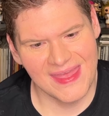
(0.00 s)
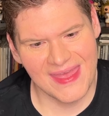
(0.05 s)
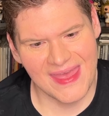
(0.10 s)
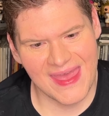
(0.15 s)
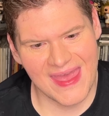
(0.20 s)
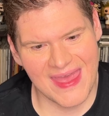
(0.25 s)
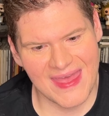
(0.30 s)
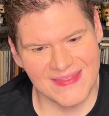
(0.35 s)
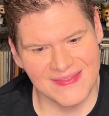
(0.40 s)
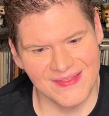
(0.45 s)

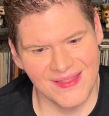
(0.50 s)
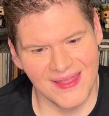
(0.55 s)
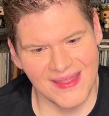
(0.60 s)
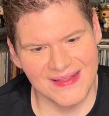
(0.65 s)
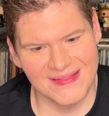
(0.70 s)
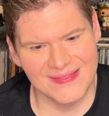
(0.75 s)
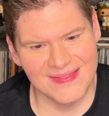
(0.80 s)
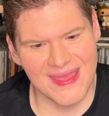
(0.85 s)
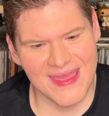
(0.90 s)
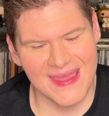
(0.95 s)
and
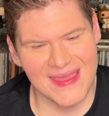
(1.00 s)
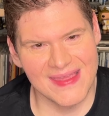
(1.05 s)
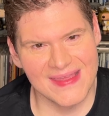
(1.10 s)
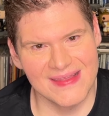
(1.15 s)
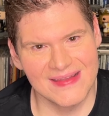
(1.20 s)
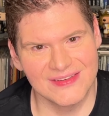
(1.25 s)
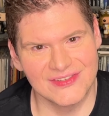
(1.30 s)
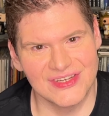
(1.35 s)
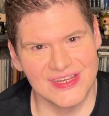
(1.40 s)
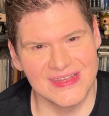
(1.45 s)
like
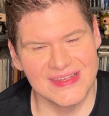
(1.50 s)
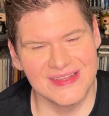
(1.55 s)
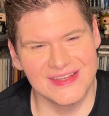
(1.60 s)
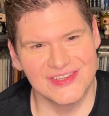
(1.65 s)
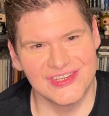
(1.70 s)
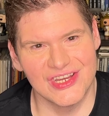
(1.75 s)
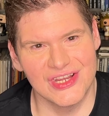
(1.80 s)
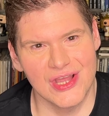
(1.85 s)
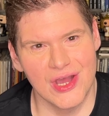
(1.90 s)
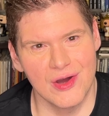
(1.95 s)
they she
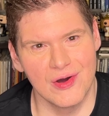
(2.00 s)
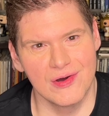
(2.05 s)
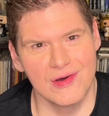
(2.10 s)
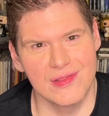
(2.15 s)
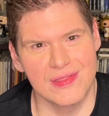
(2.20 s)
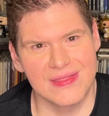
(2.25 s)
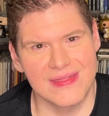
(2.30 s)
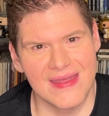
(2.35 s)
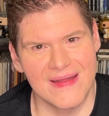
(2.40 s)
she goes